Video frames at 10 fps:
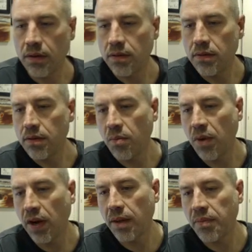So I'll
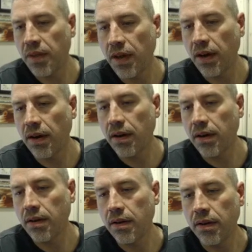bring it up there
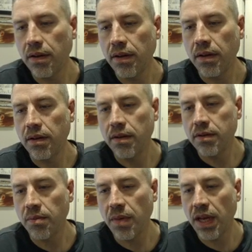
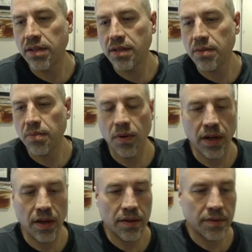to match this point.